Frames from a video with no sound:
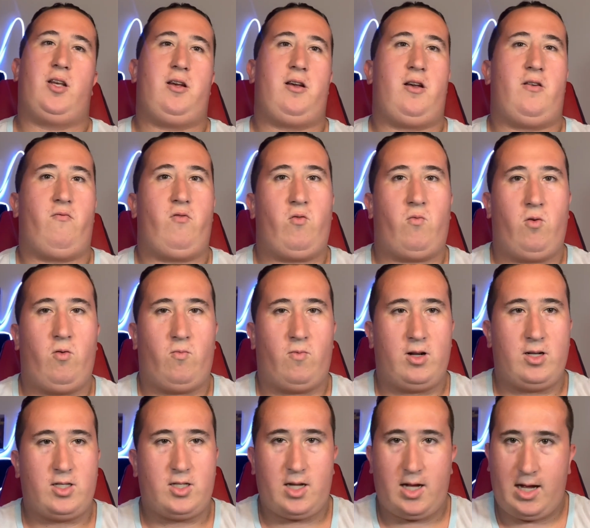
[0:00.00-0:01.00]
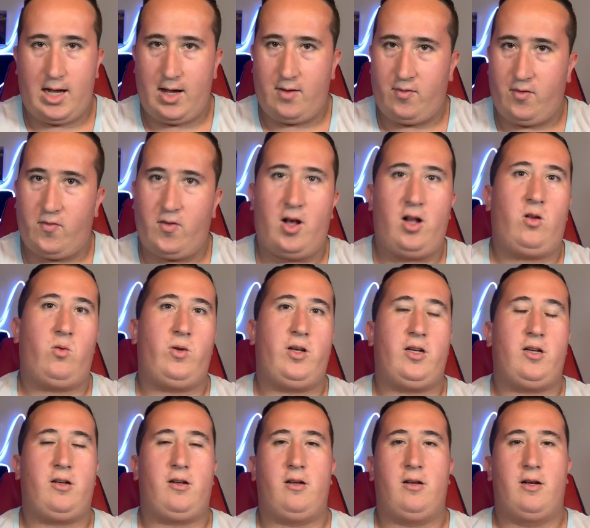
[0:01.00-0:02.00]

Everyone wants to have a following.